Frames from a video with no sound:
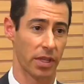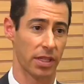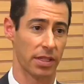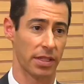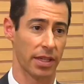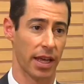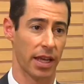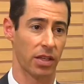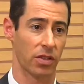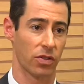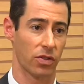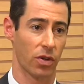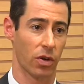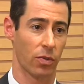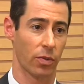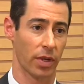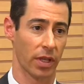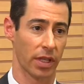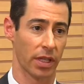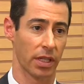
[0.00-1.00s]
The statins
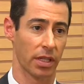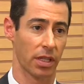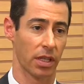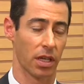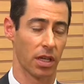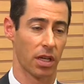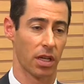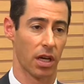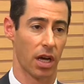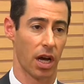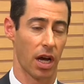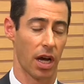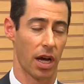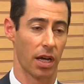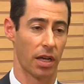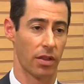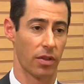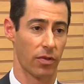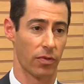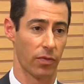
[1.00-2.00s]
are really
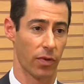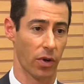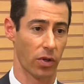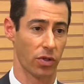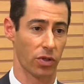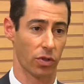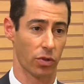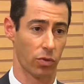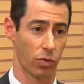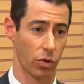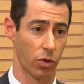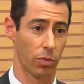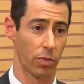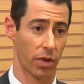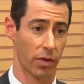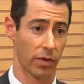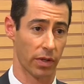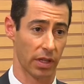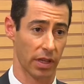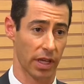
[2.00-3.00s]
uh, the first group
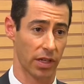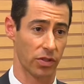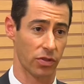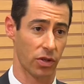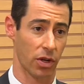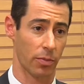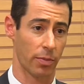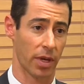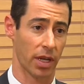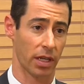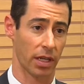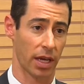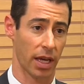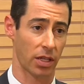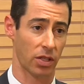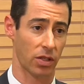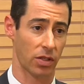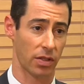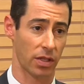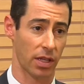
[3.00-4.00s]
of cholesterol
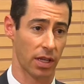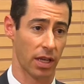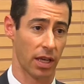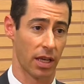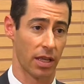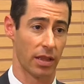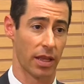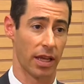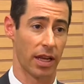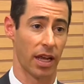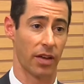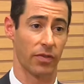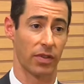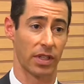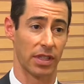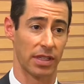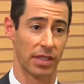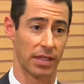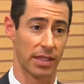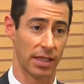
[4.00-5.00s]
medications that have
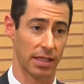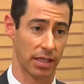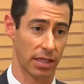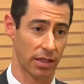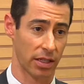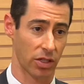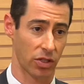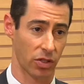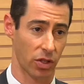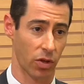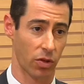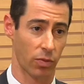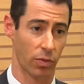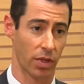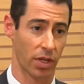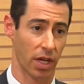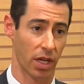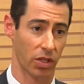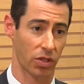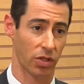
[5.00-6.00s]
consistently shown
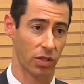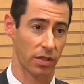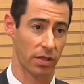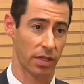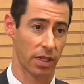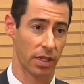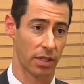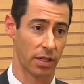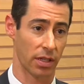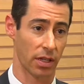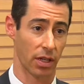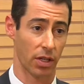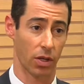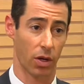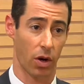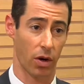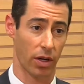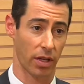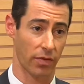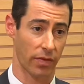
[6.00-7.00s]
reductions in
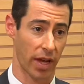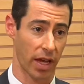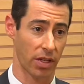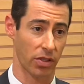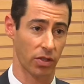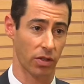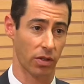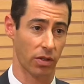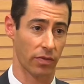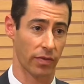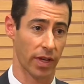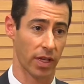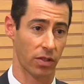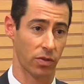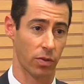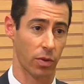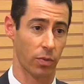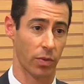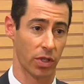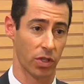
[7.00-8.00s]
cardiovascular
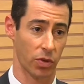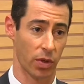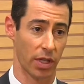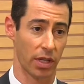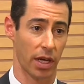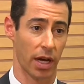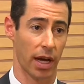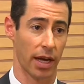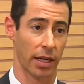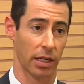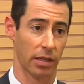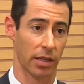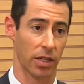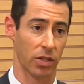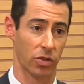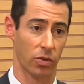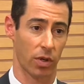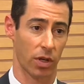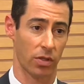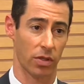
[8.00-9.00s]
events when we treat the high
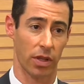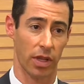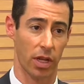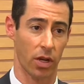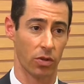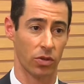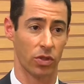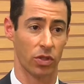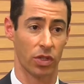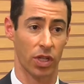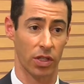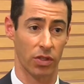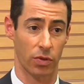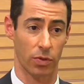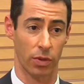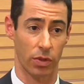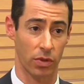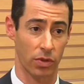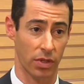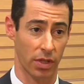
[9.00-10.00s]
cholesterol. So they don't just
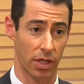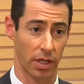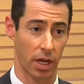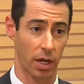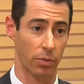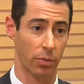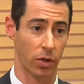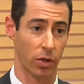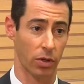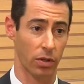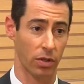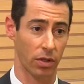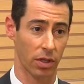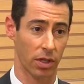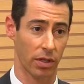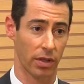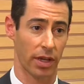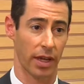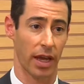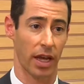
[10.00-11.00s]
reduce the number,
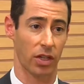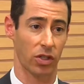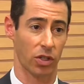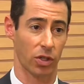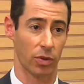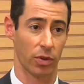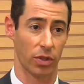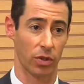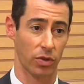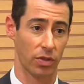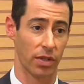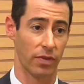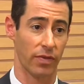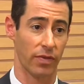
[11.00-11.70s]
they actually reduce